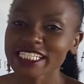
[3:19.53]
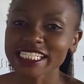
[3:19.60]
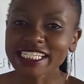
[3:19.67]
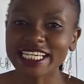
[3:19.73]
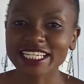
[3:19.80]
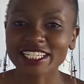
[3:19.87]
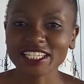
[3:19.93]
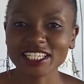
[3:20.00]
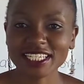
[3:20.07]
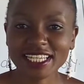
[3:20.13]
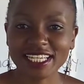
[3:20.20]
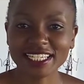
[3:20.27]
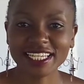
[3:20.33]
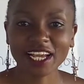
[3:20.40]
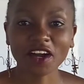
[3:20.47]
let us use
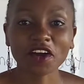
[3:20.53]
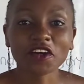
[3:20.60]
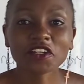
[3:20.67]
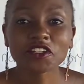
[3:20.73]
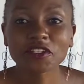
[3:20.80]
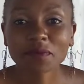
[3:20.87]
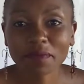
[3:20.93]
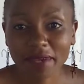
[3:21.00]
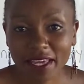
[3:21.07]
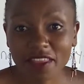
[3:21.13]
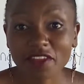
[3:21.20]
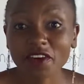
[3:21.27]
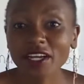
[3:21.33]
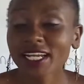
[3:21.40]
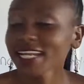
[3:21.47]
the second
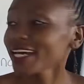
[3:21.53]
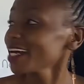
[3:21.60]
method.